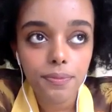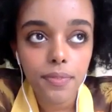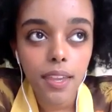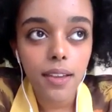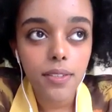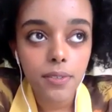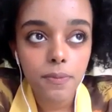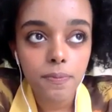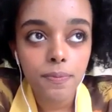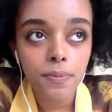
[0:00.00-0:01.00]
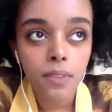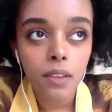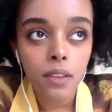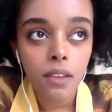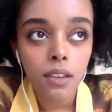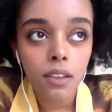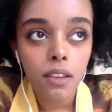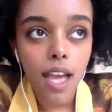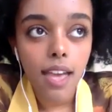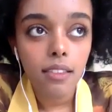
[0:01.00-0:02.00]
Yes.
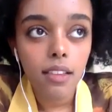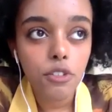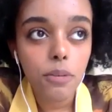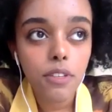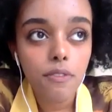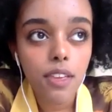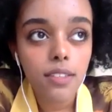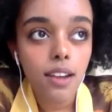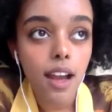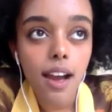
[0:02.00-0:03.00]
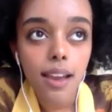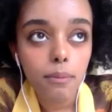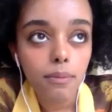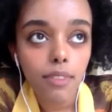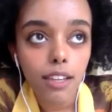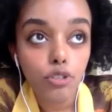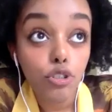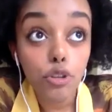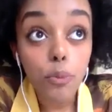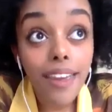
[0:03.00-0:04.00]
And in terms of things that I'm like
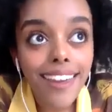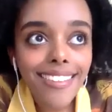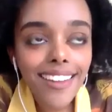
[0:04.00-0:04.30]
doing,